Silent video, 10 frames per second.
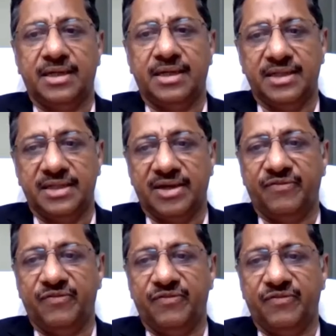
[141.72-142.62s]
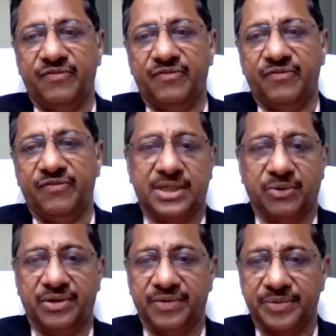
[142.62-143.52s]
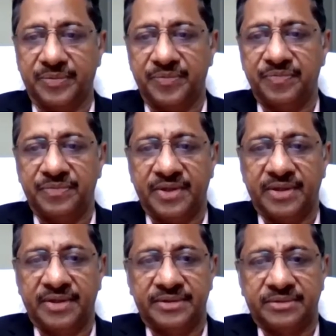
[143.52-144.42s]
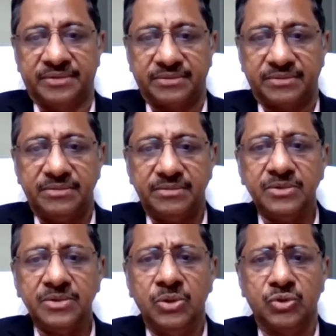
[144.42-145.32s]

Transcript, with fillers: in the V three version is details of the users of M C A twenty-one.